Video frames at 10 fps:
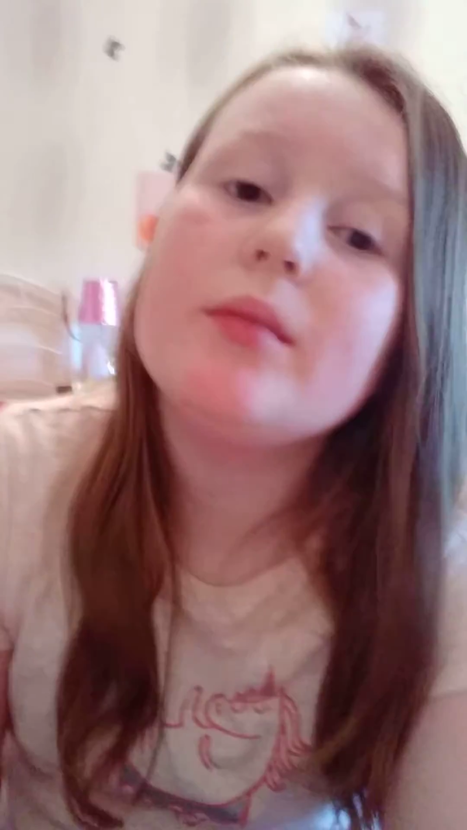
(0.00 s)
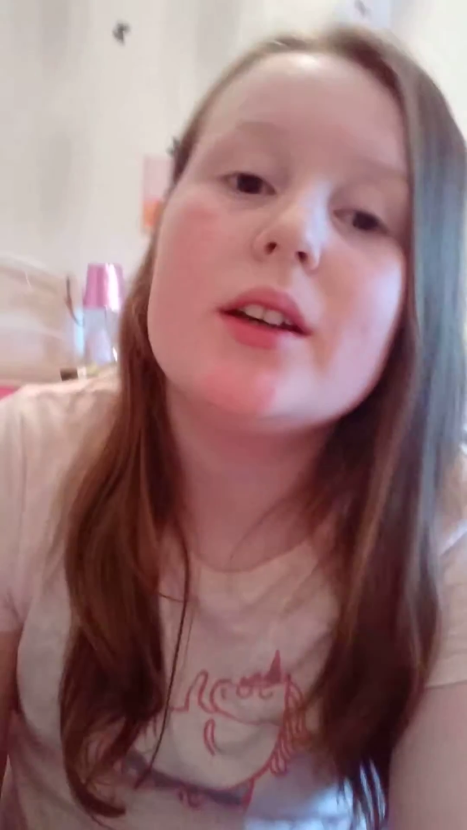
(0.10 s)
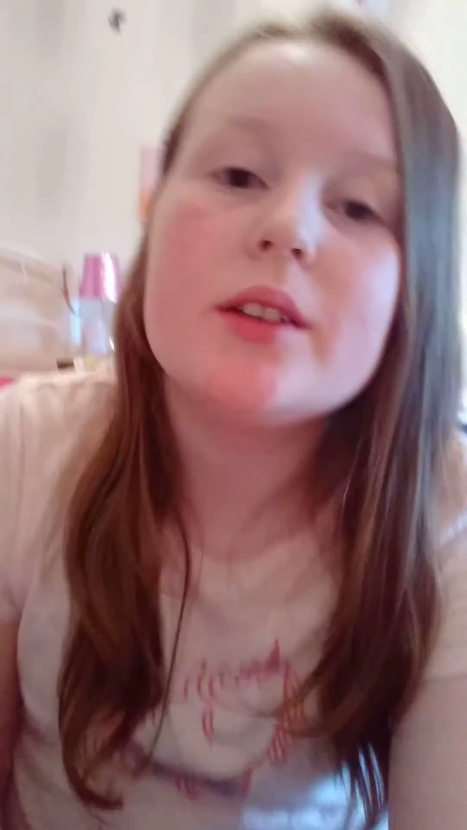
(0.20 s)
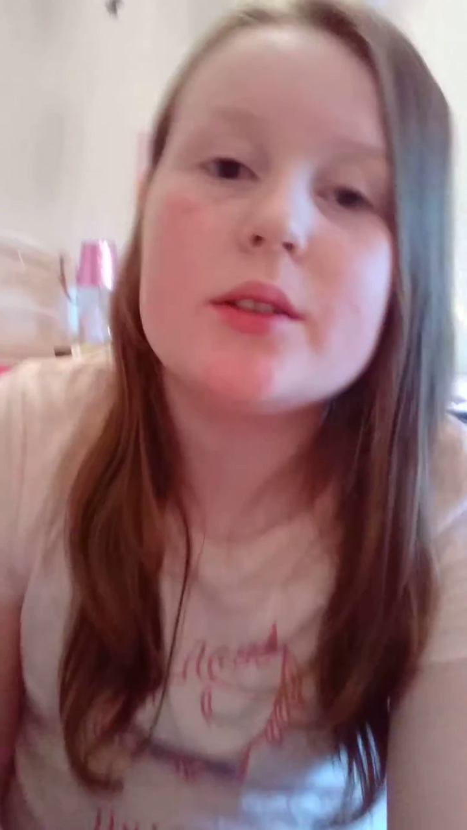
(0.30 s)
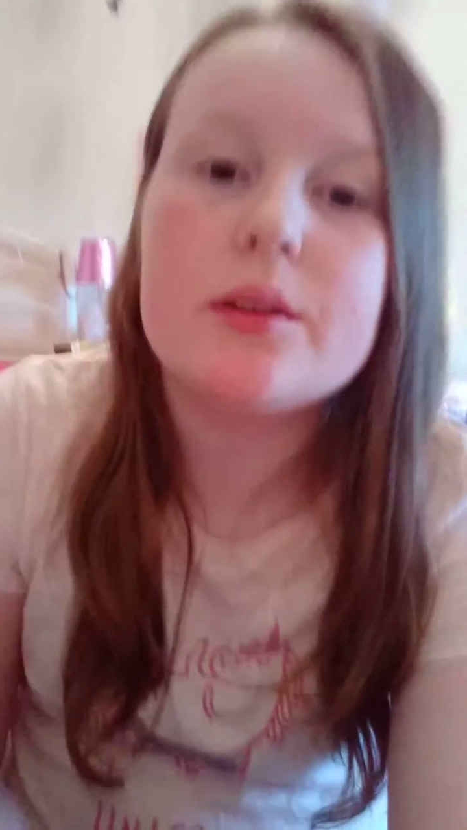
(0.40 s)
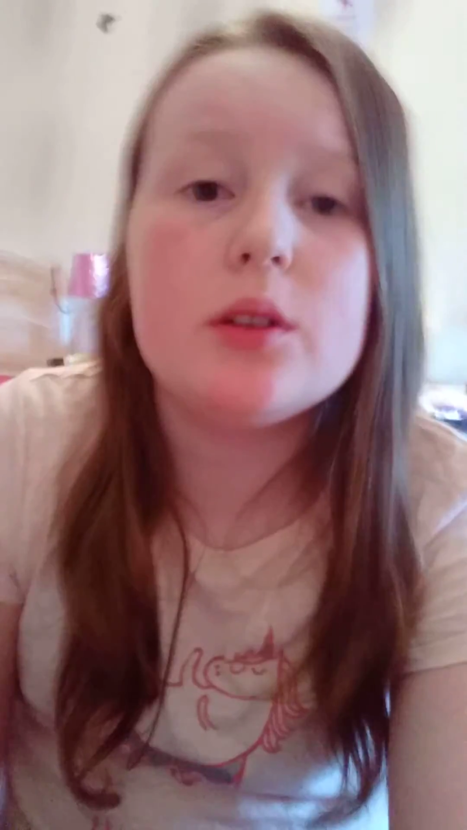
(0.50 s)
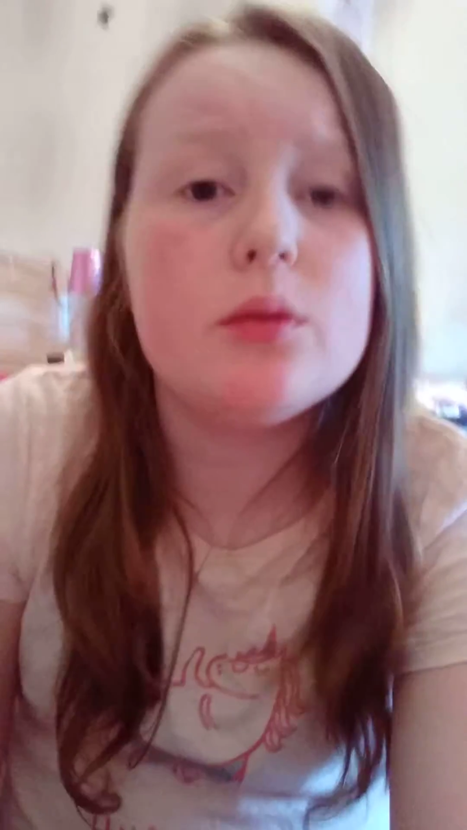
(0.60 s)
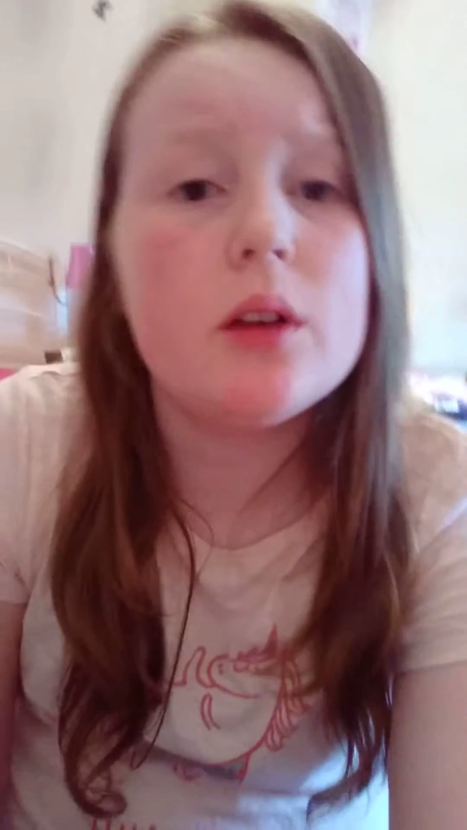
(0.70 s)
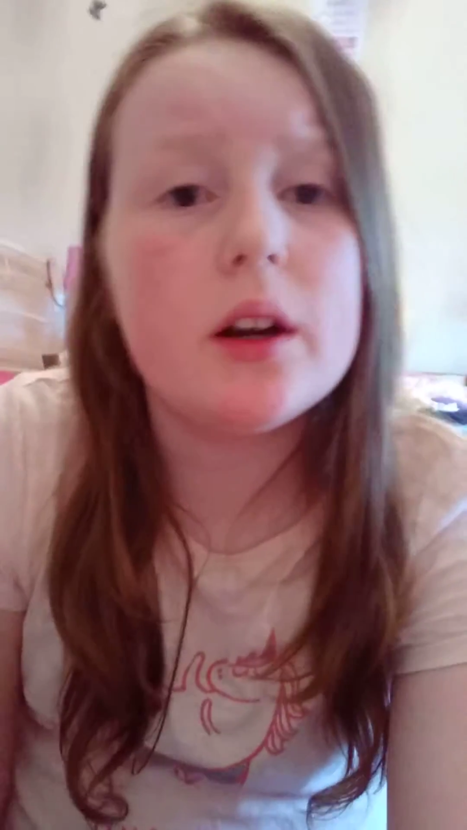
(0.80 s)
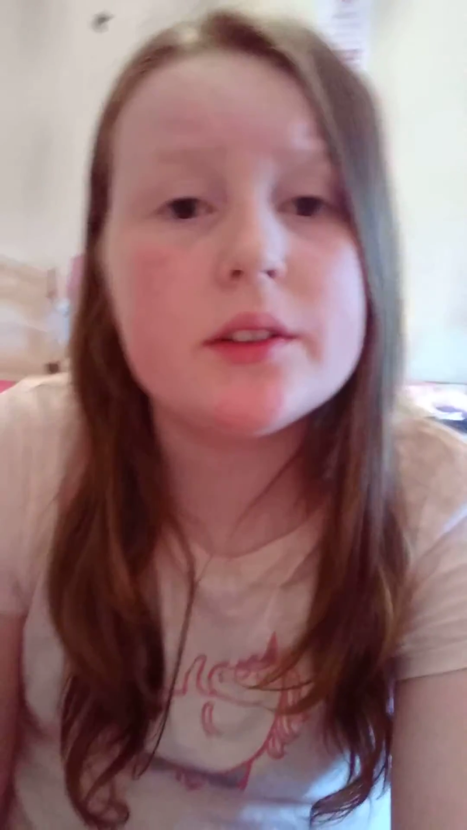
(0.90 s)
So if you
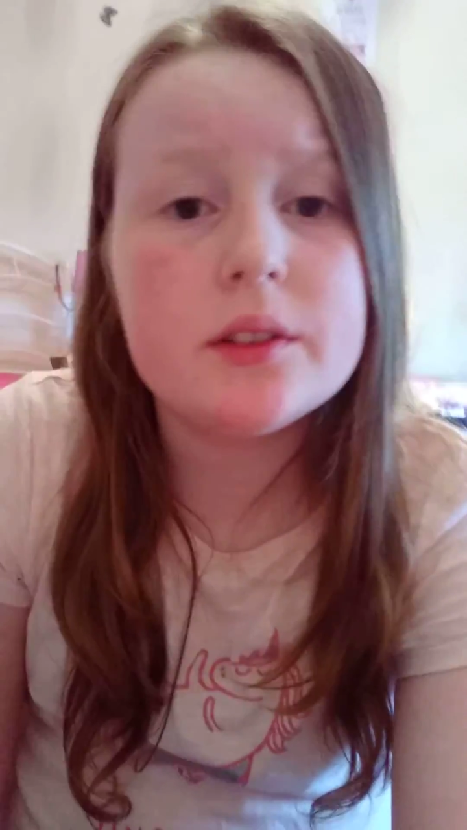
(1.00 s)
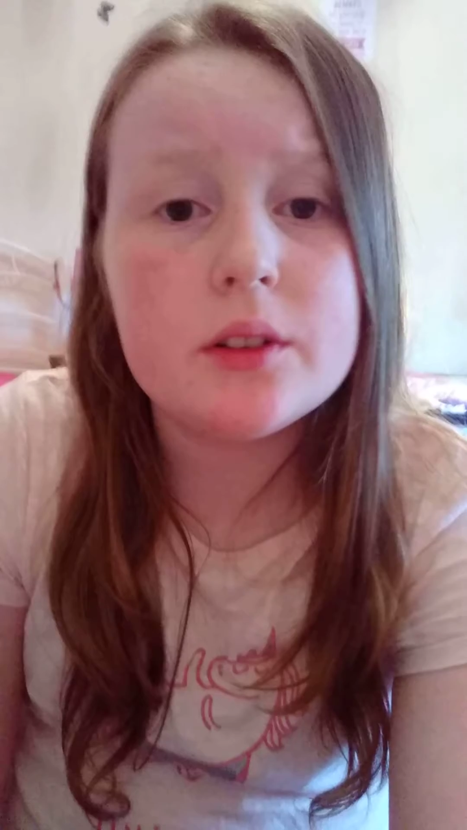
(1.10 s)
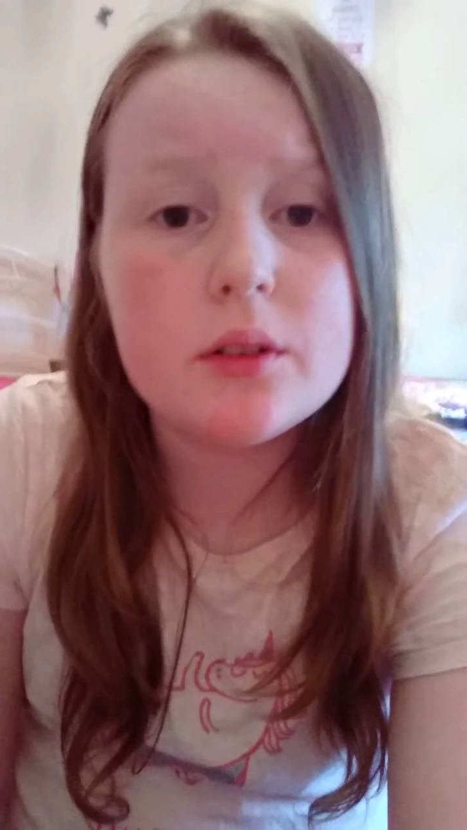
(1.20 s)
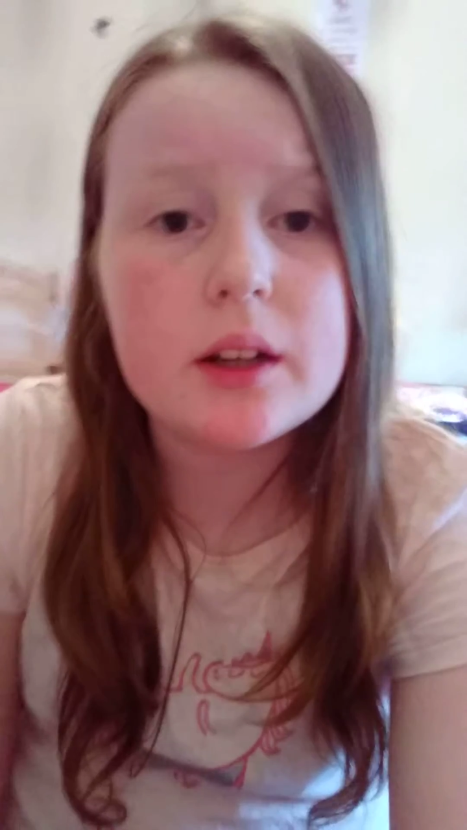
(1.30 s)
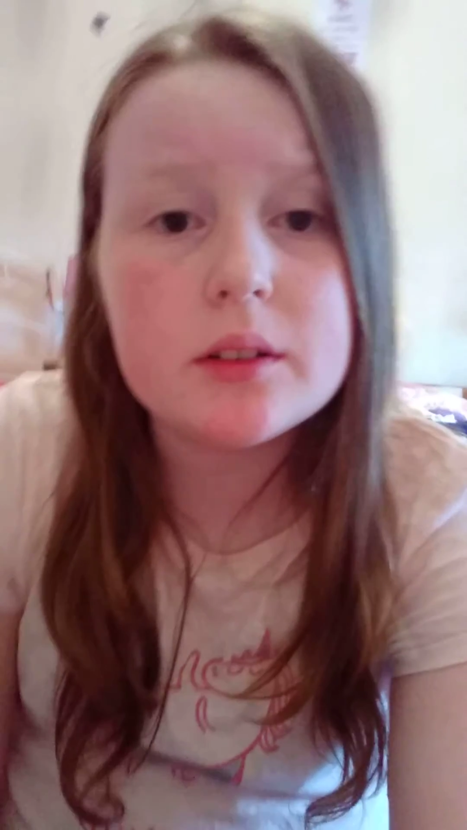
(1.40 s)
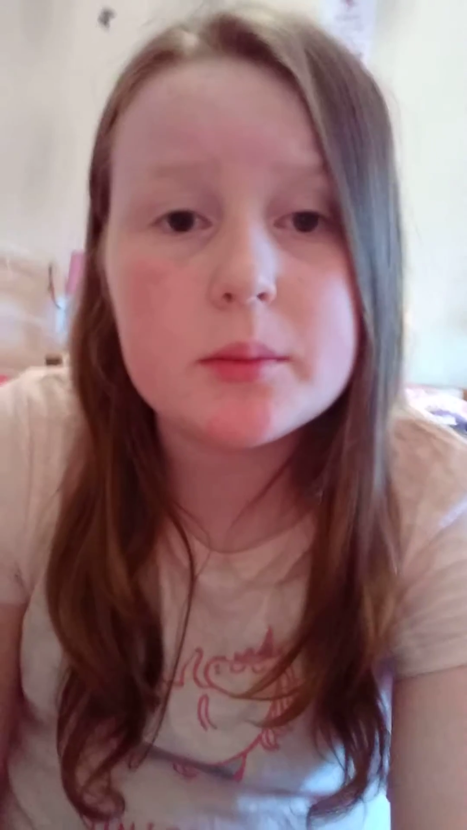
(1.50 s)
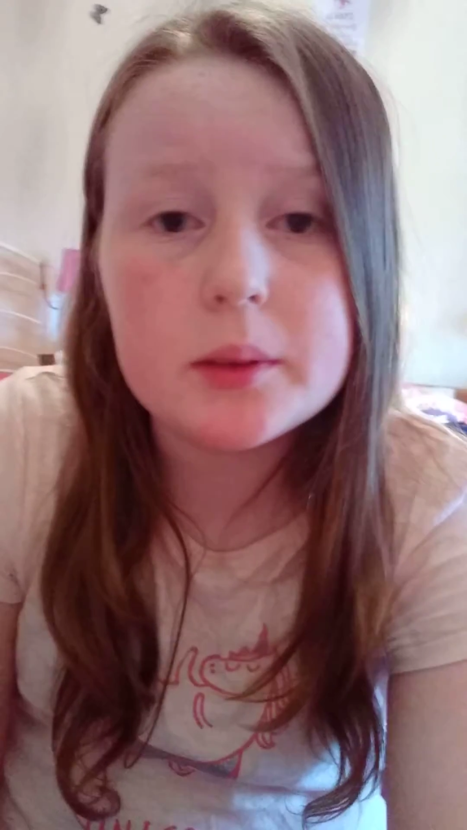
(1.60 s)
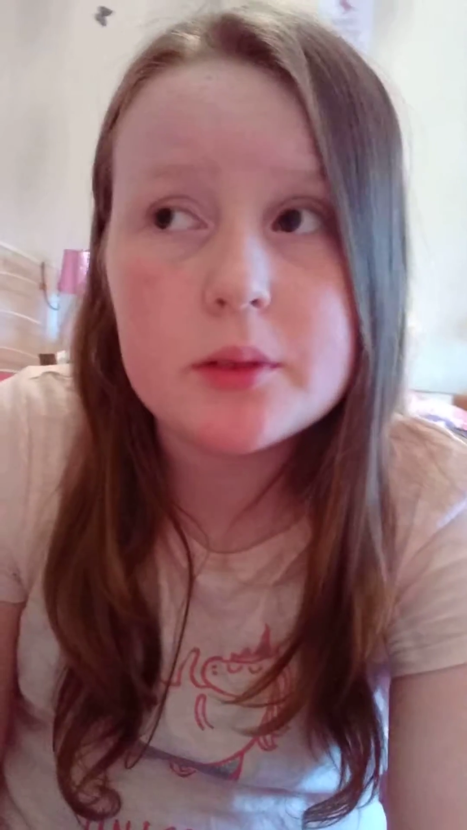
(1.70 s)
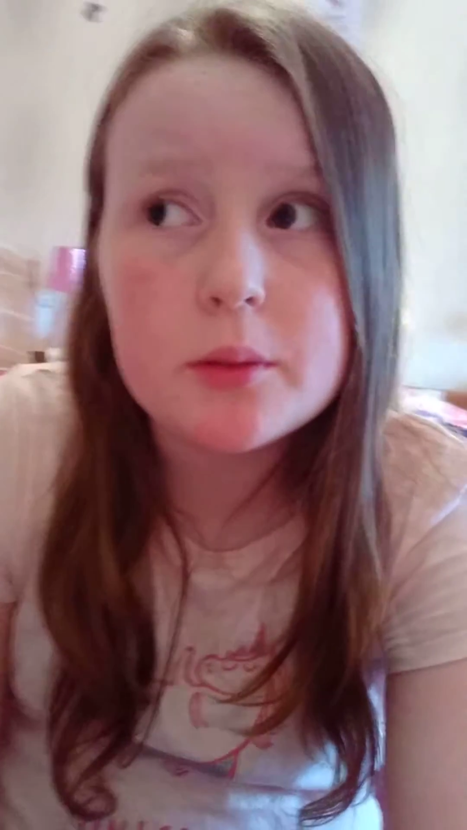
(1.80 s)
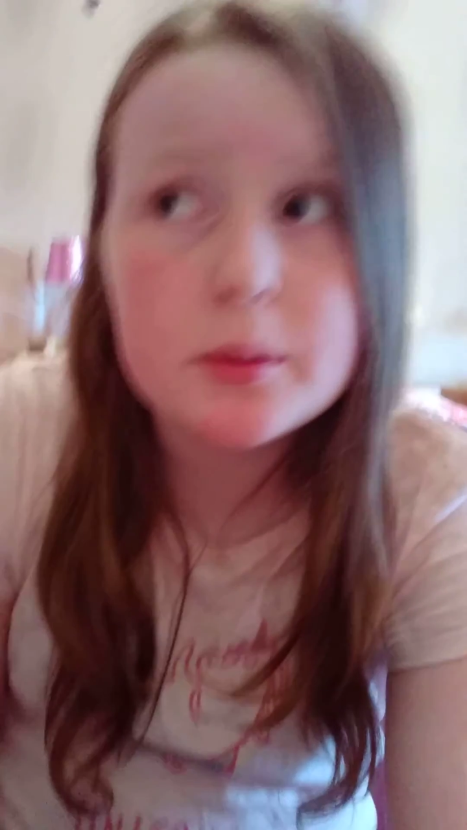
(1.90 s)
guys don't know how to make
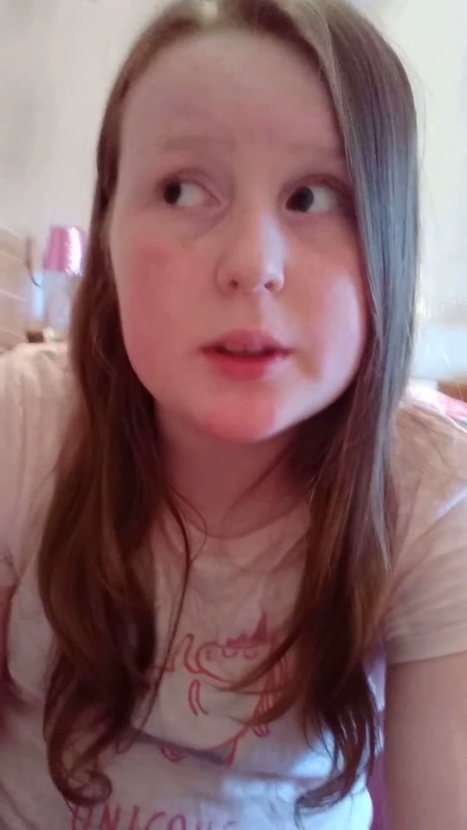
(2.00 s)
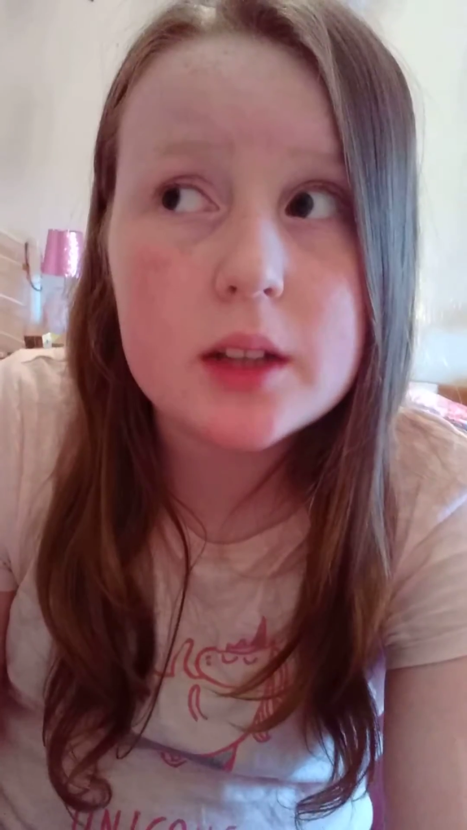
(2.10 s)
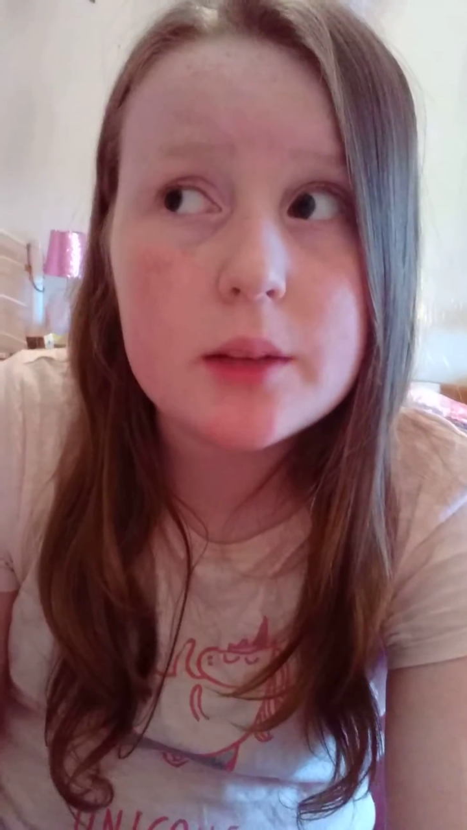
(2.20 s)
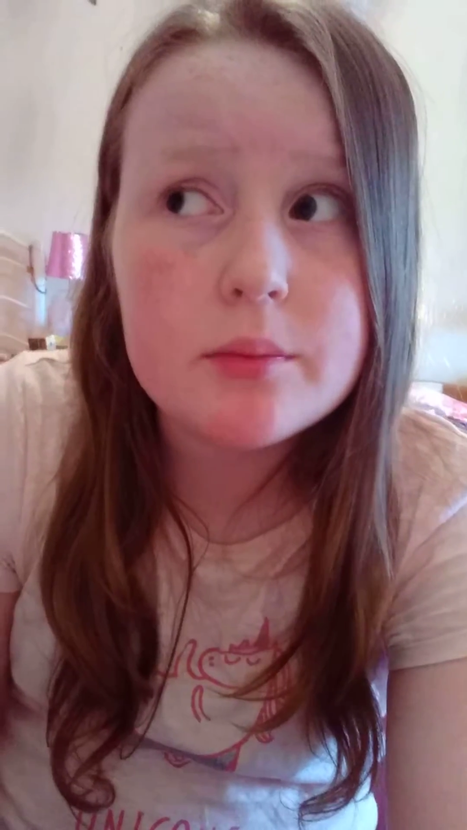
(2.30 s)
foam bead slime,